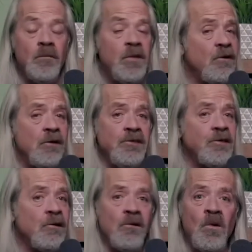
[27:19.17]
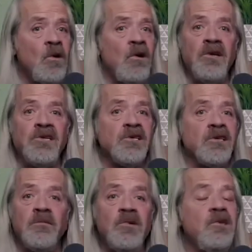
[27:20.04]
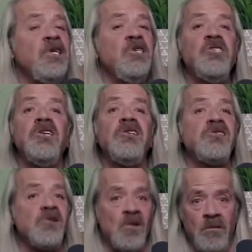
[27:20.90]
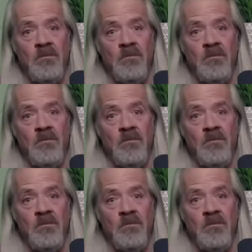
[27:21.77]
but their internal world is a complete shitstorm.